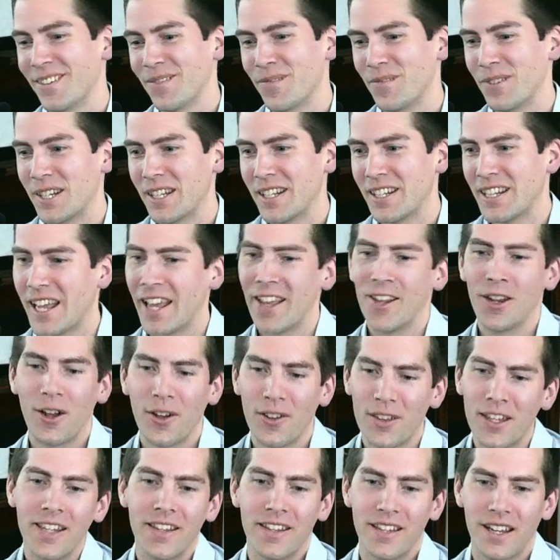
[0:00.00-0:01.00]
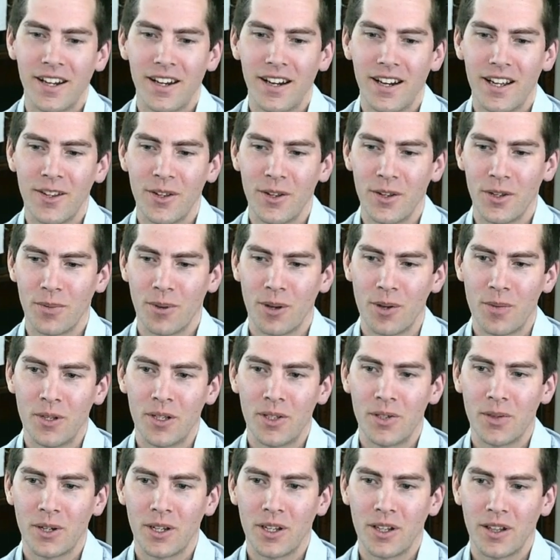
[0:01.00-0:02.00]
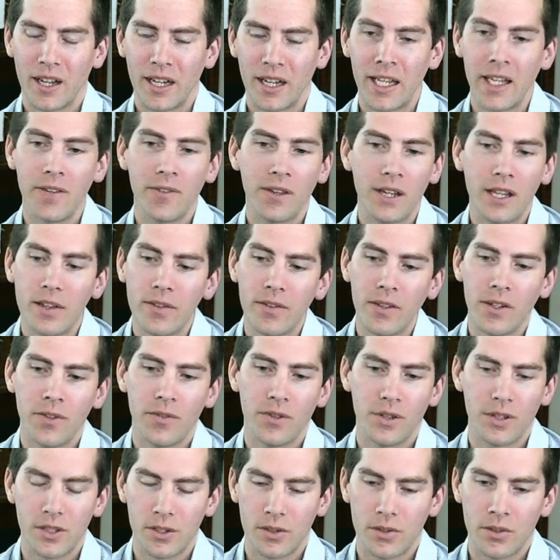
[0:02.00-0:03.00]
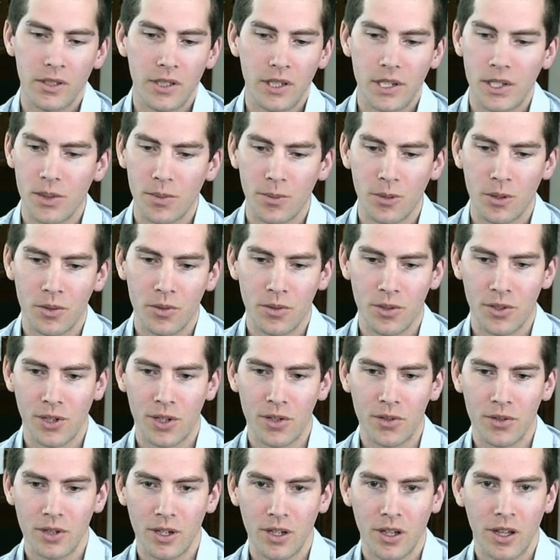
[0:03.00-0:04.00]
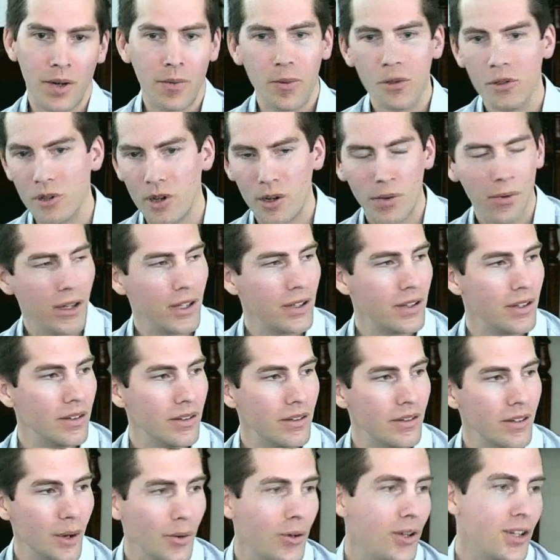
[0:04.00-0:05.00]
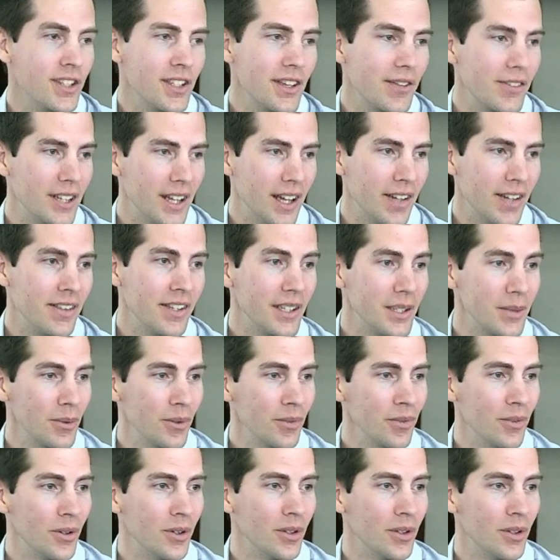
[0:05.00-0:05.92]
it. There are those moments where you're like, even if it's a really small result, you're like, well, no one has ever done this before.